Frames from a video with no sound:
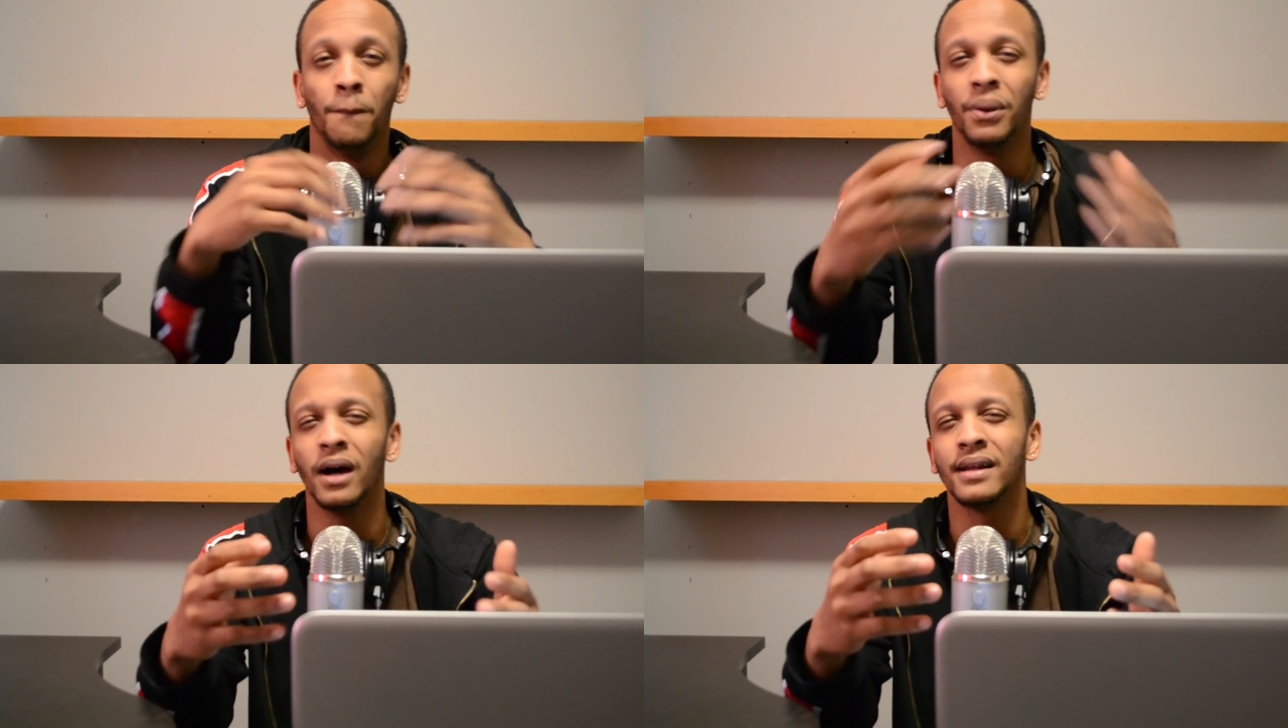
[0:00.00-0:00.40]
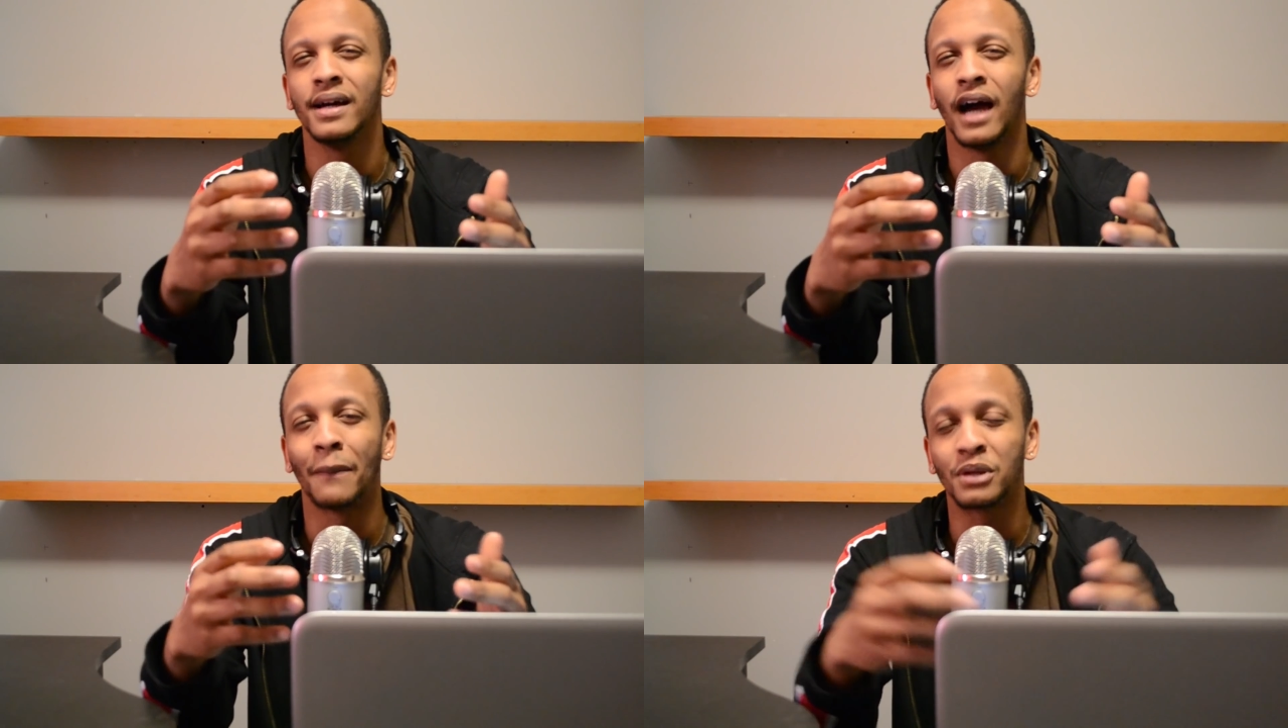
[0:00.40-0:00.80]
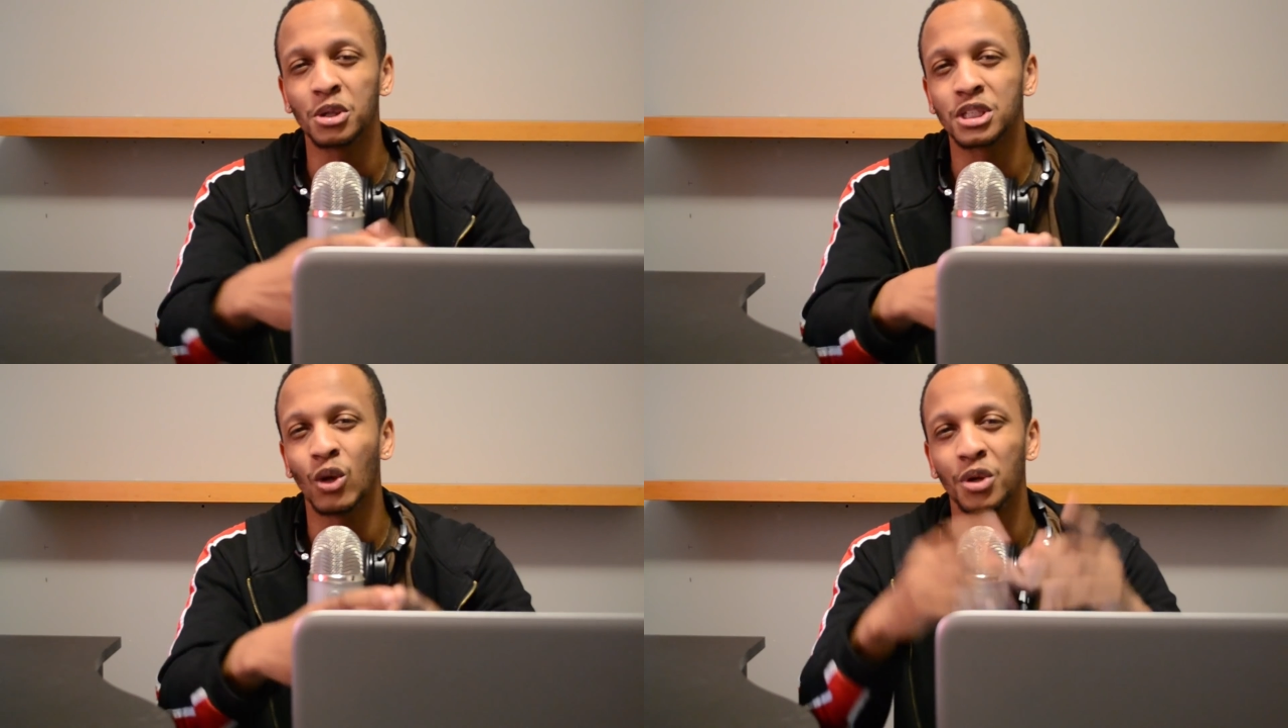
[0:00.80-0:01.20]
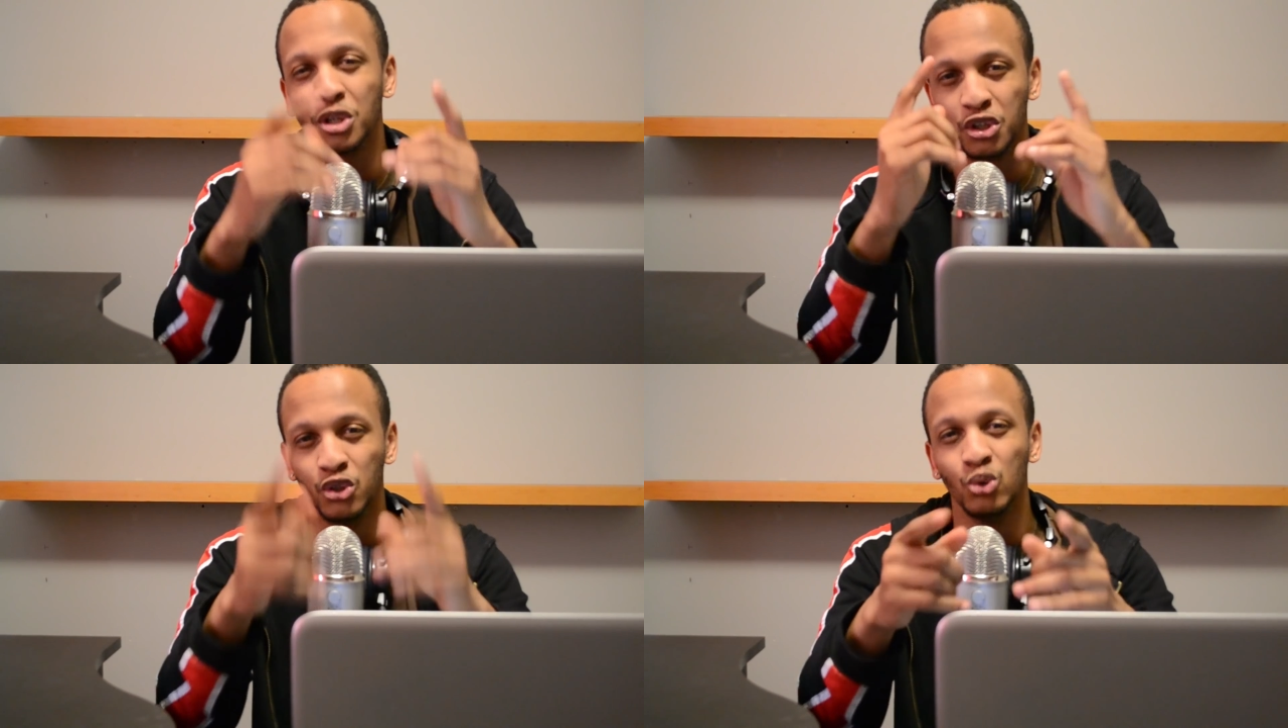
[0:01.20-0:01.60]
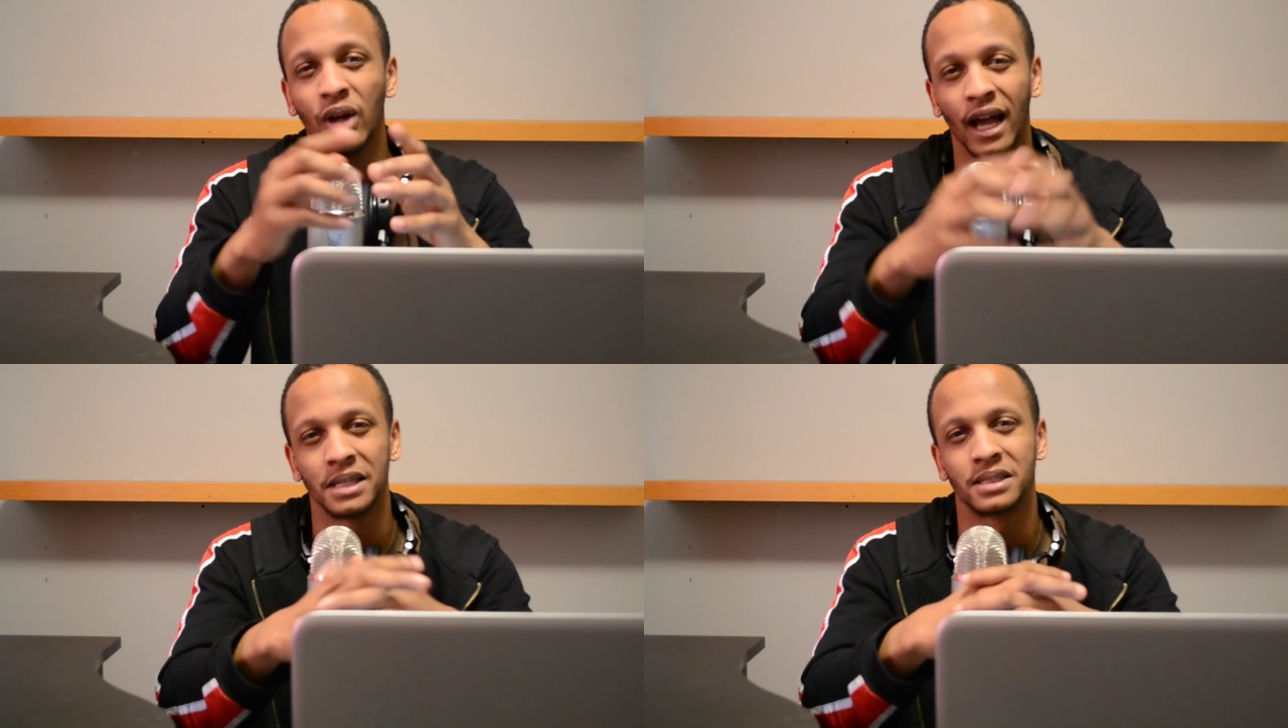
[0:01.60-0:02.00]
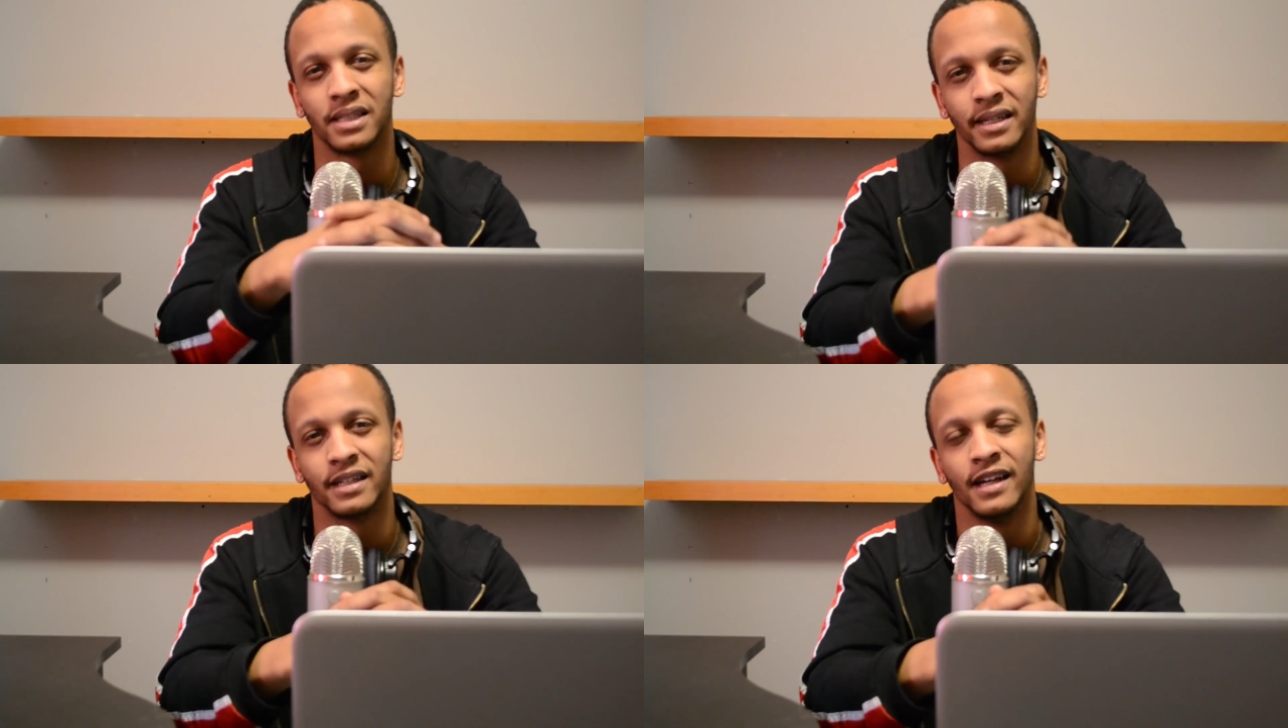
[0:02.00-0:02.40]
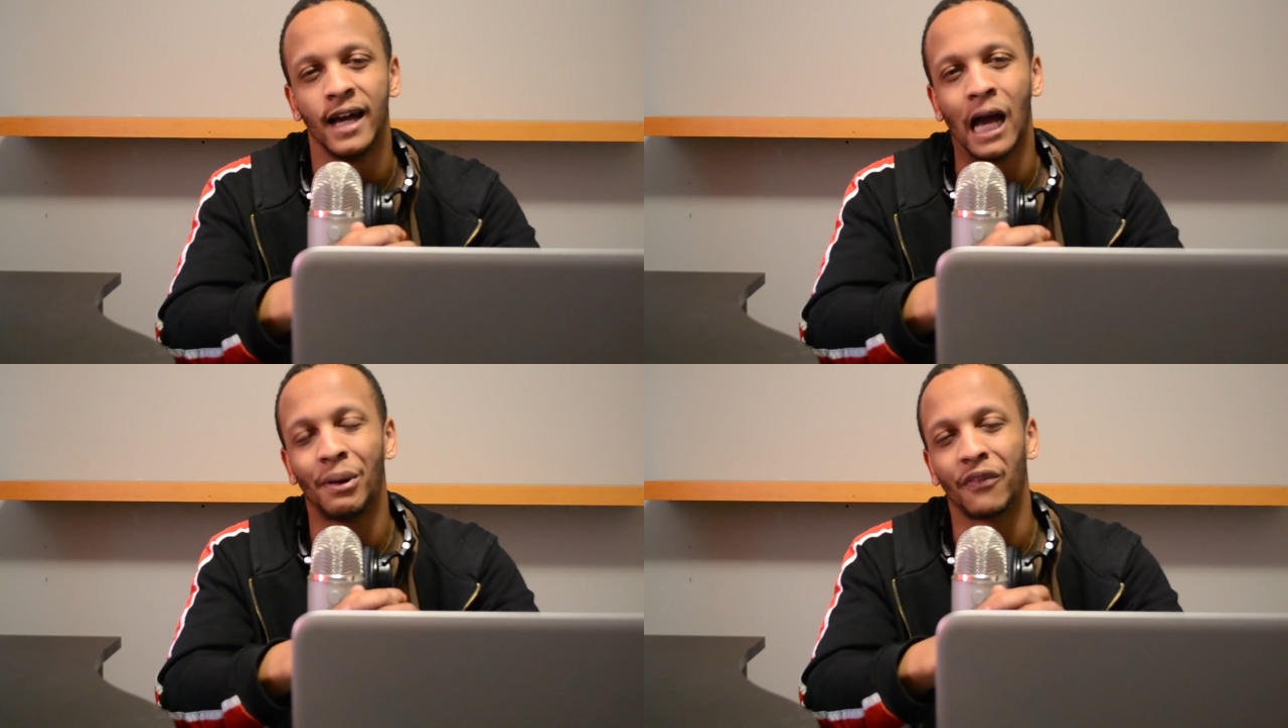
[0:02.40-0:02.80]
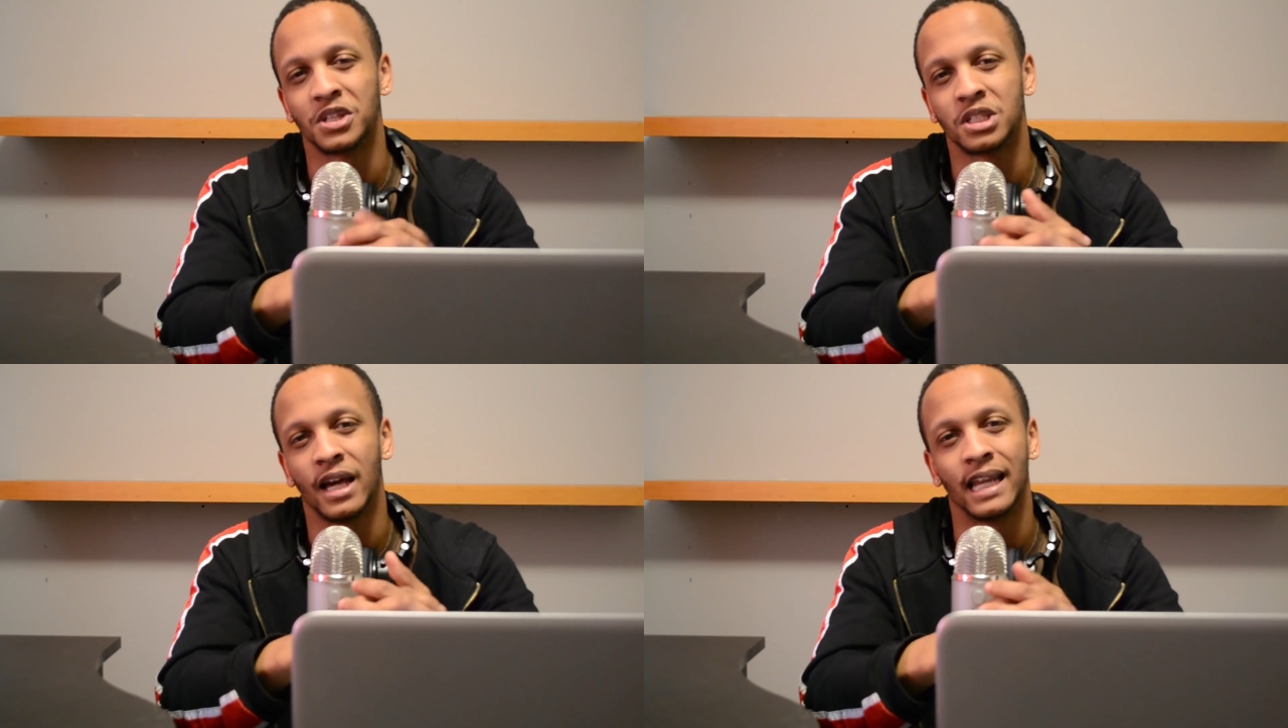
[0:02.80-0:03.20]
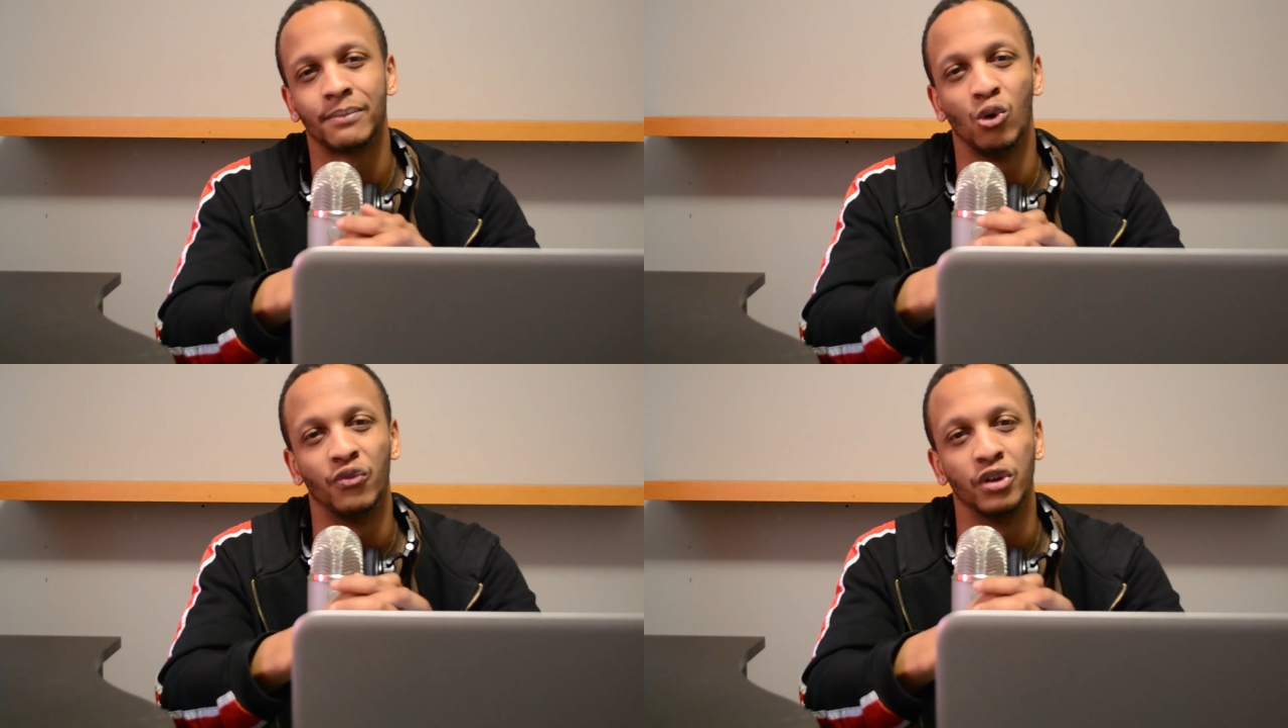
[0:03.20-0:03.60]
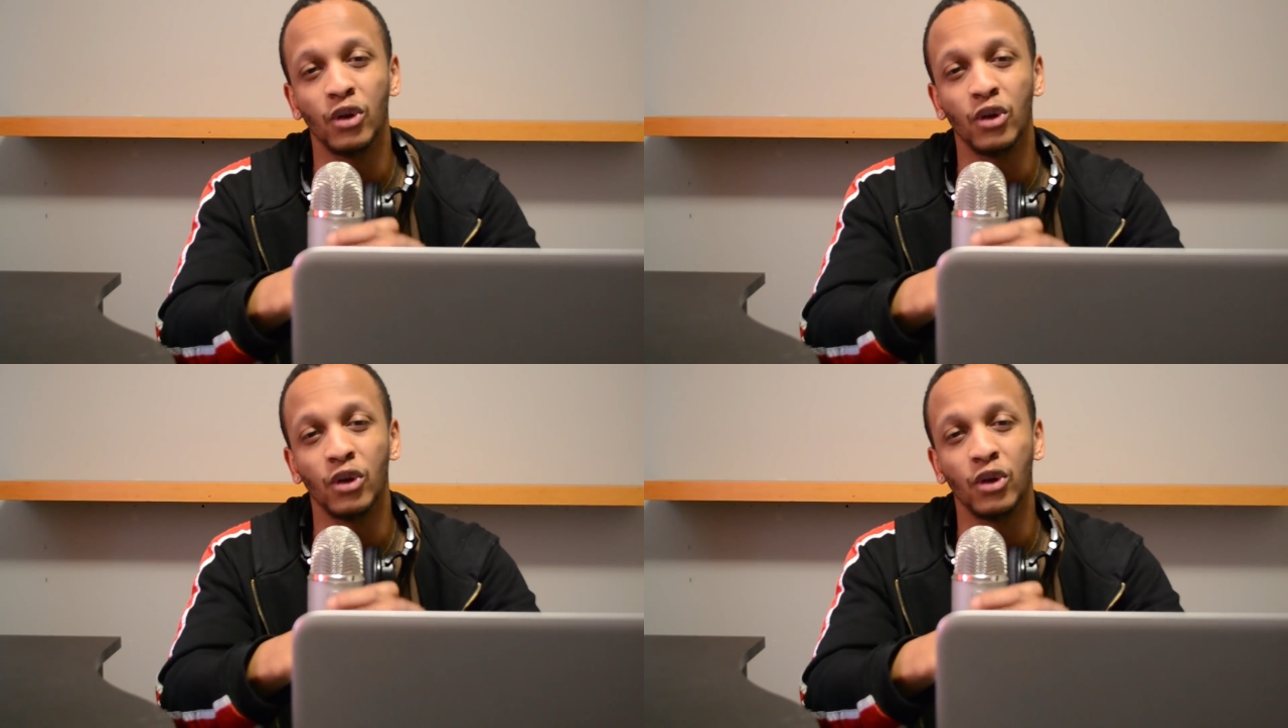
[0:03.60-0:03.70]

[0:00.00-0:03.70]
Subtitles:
But I'm curious to know what you guys think about the Sonic movie.